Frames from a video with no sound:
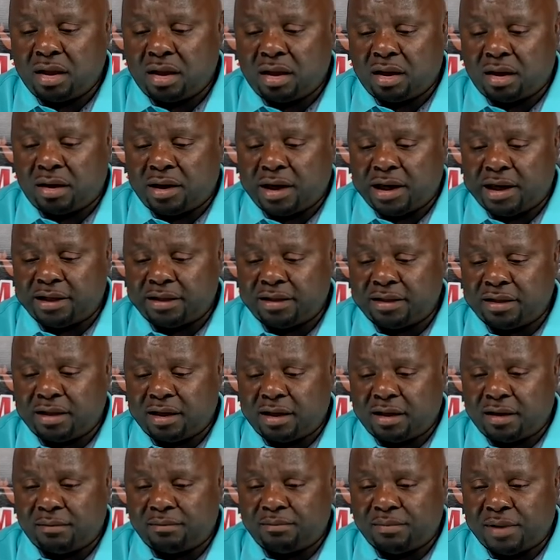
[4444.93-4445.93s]
All right,
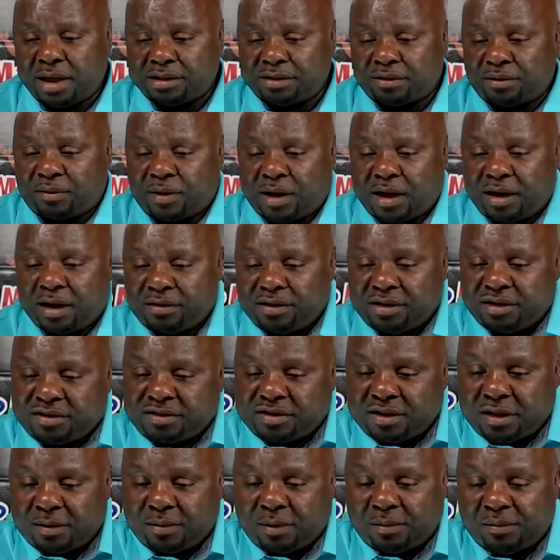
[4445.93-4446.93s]
I'm about to round this
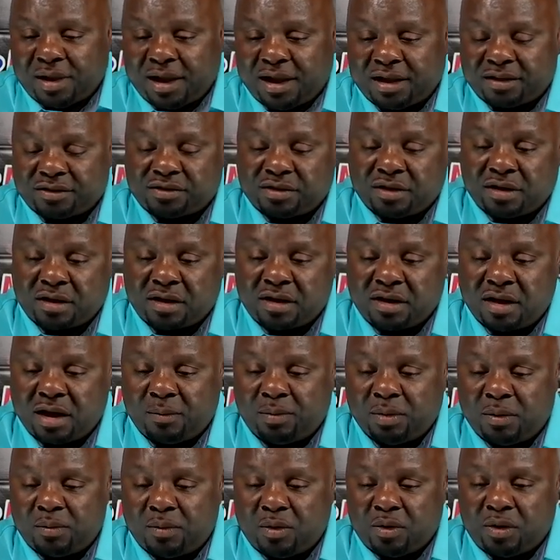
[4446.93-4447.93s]
up. I'm gonna answer a
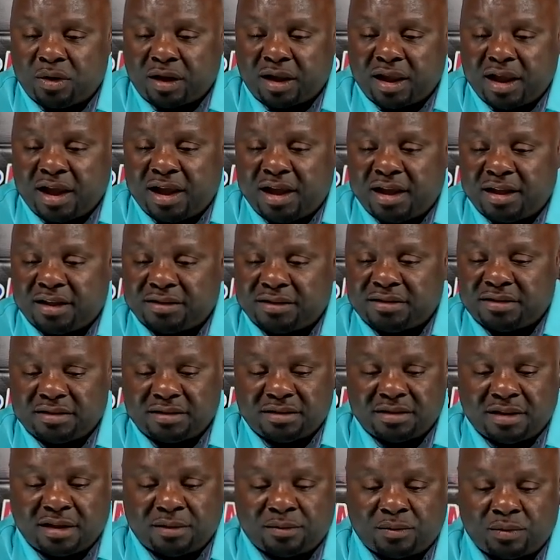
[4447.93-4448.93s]
couple more guys.
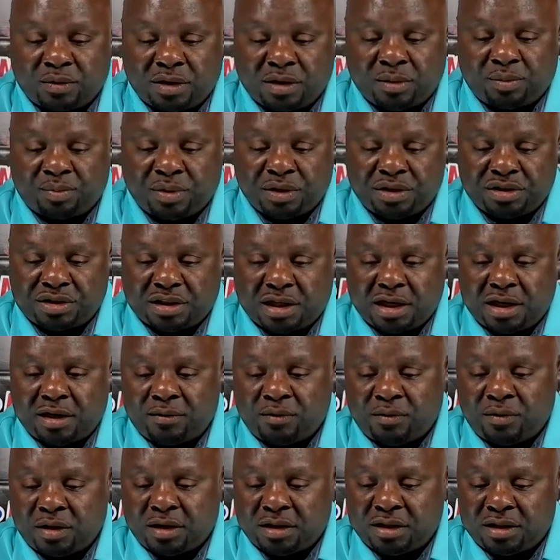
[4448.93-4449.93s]
I really appreciate
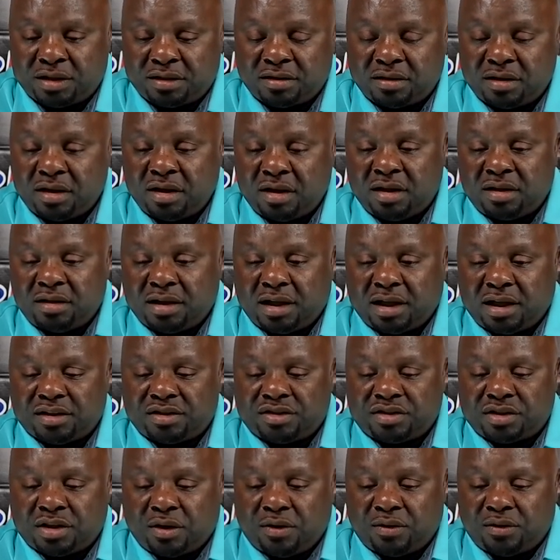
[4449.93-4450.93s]
everyone that has
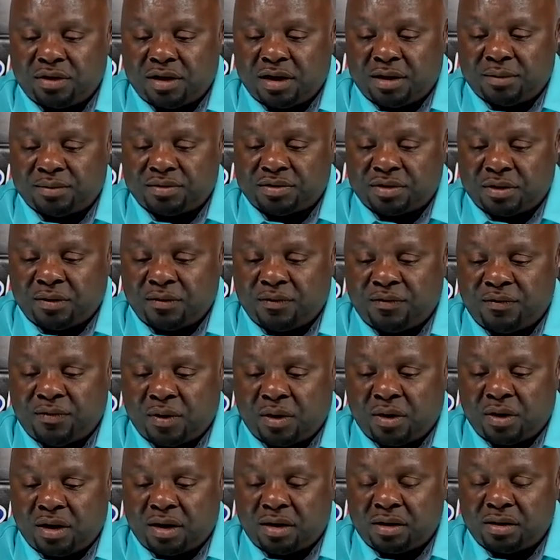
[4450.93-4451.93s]
showed up so
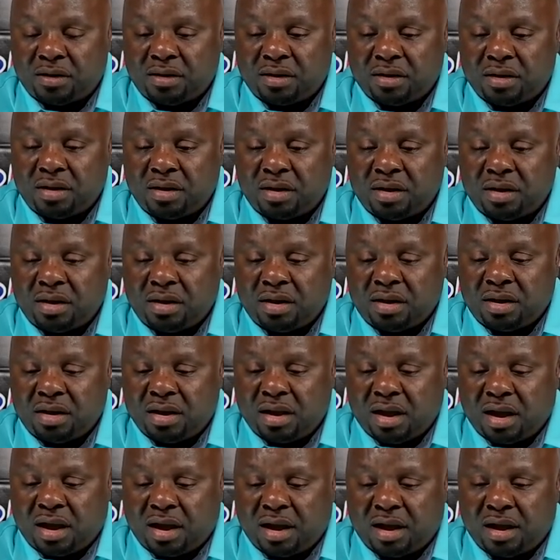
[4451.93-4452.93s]
far.
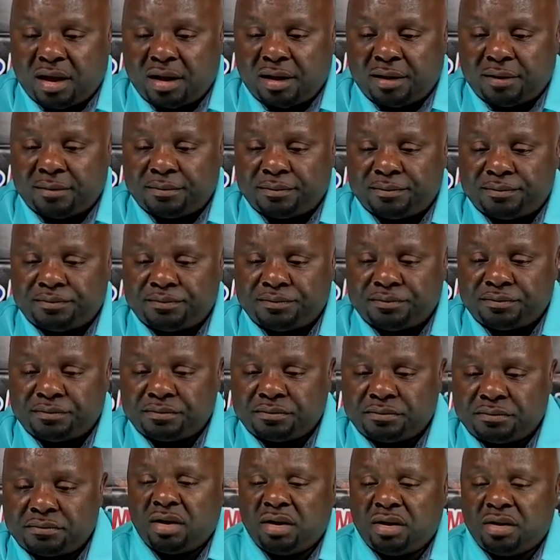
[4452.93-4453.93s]
Um,
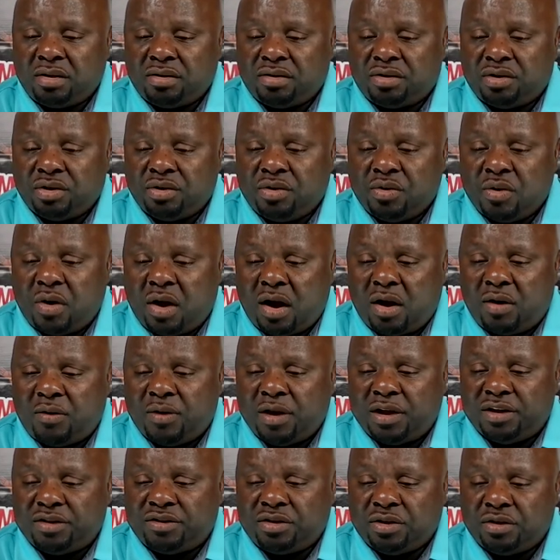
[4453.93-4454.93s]
do you
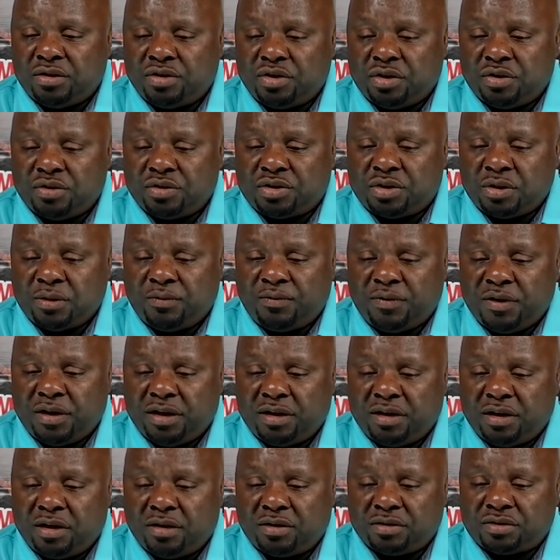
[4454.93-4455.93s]
always use YouTube
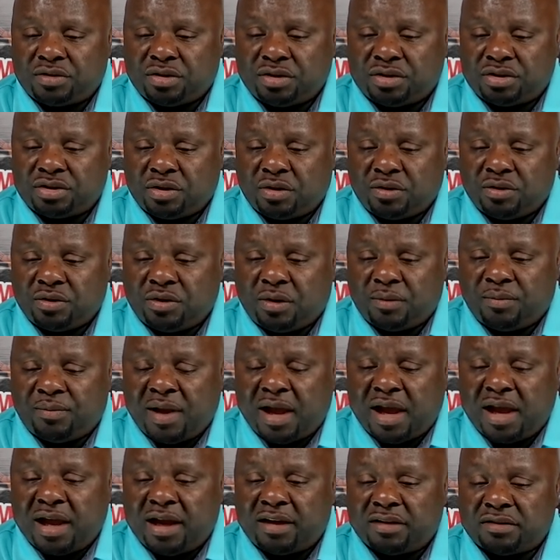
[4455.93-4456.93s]
videos to show your
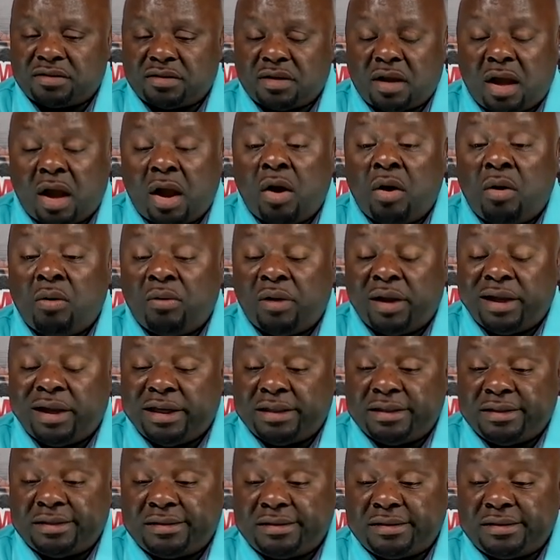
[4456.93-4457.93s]
buyers?
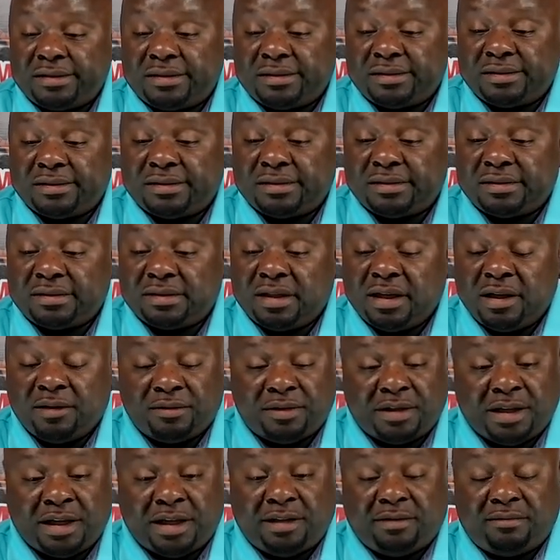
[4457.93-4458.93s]
Always. If
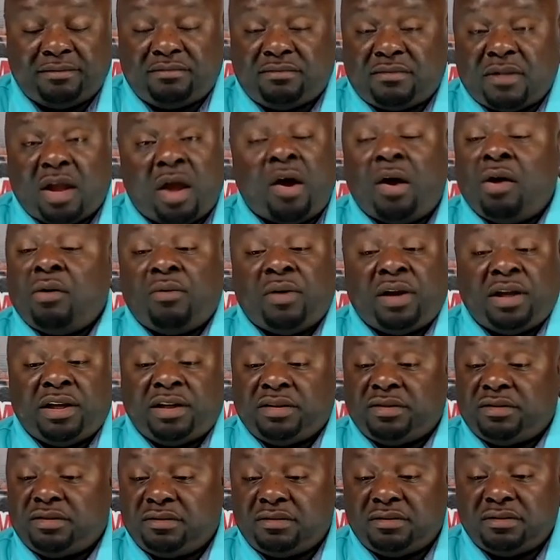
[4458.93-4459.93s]
they
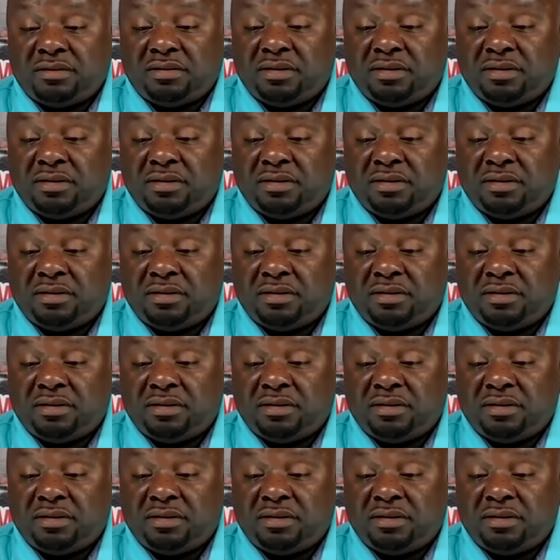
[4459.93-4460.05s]
always.